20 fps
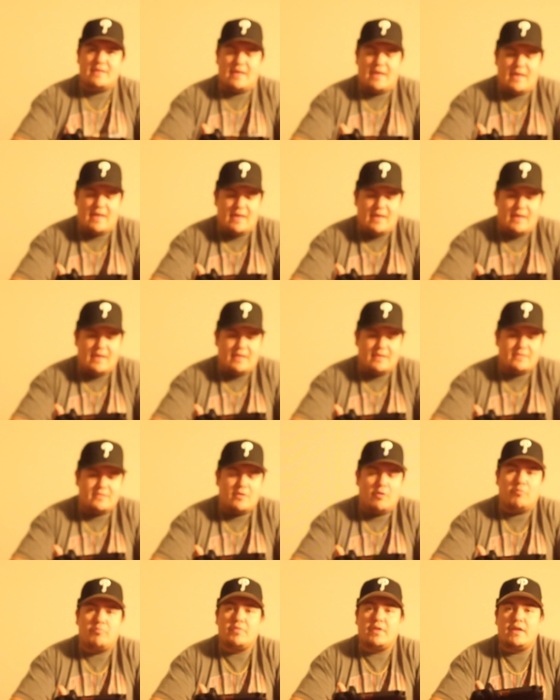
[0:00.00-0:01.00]
and
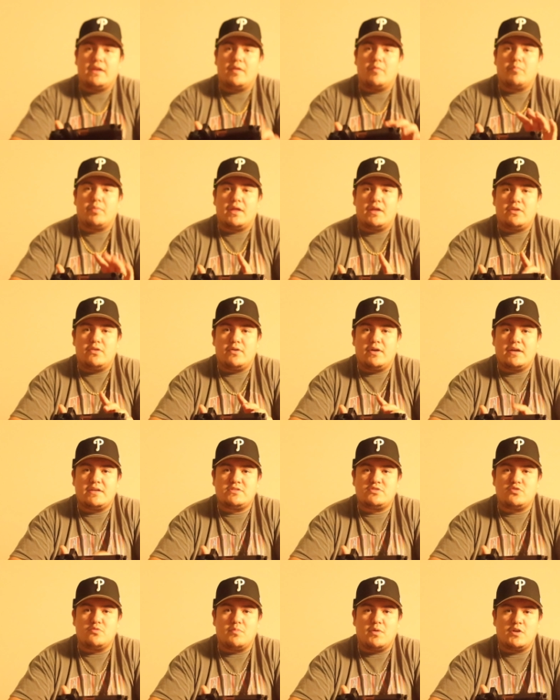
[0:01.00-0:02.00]
hopefully I didn't blind you
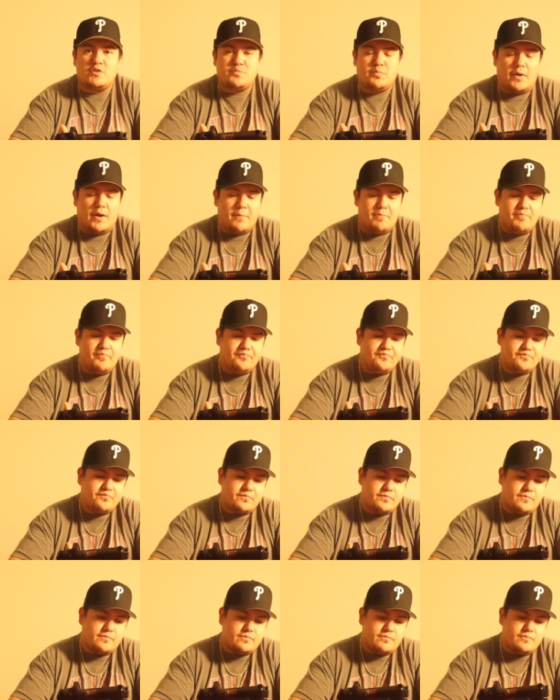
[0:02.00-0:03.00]
guys too much. But
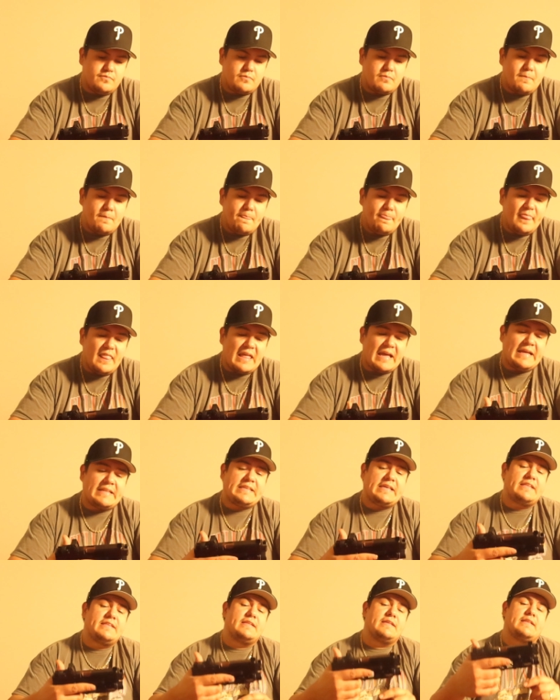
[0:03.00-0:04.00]
at
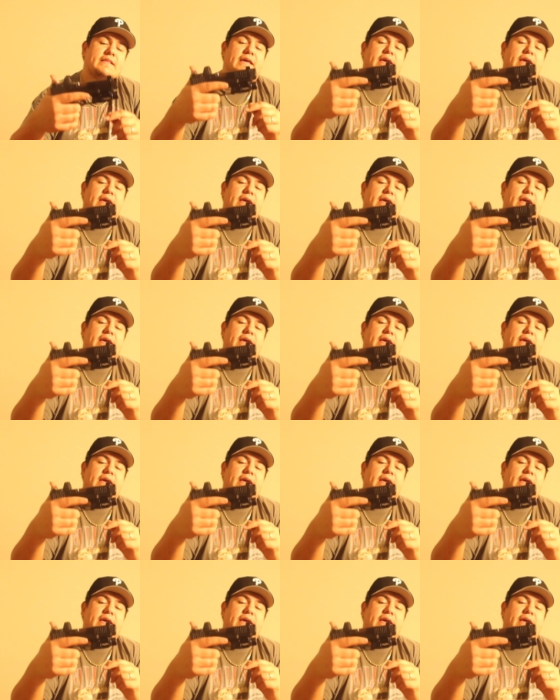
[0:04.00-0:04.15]
the end of the